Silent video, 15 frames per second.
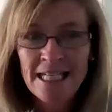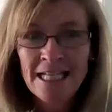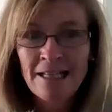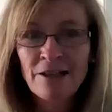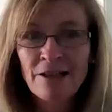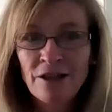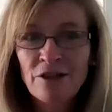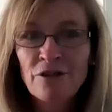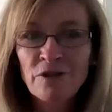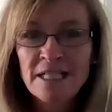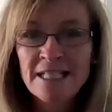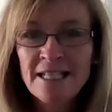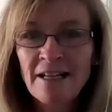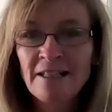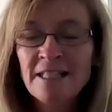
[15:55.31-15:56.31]
seeing the
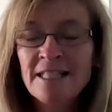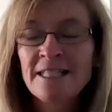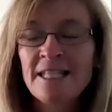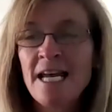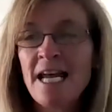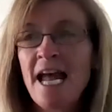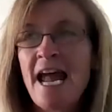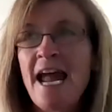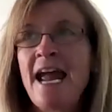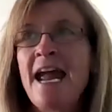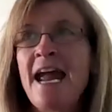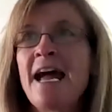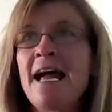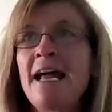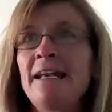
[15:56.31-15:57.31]
results
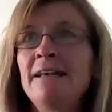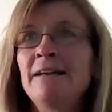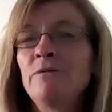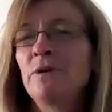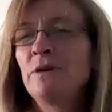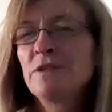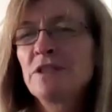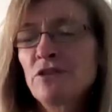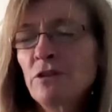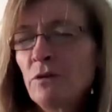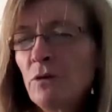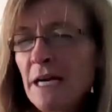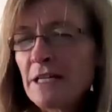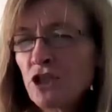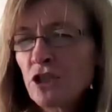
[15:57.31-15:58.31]
and what was your
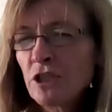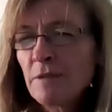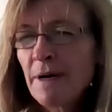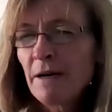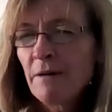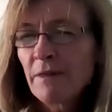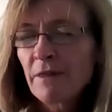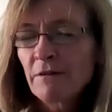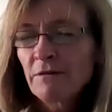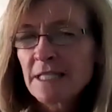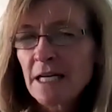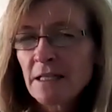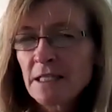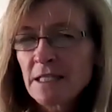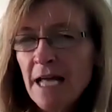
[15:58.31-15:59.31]
question about the
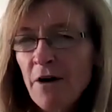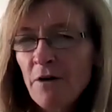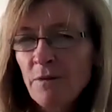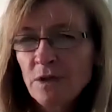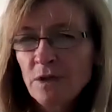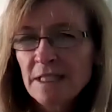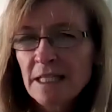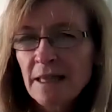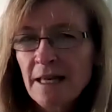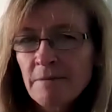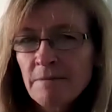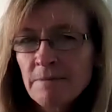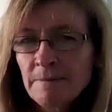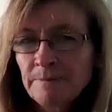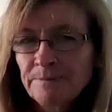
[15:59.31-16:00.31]
results how i'm using
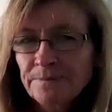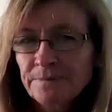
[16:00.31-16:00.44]
them